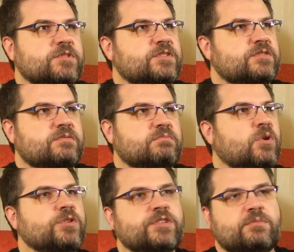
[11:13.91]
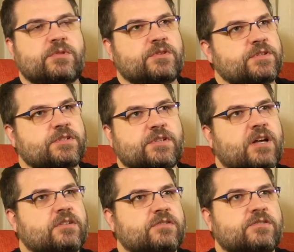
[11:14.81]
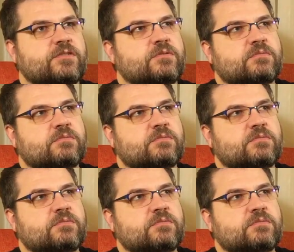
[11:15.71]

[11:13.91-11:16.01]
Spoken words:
which is multi-million dollars.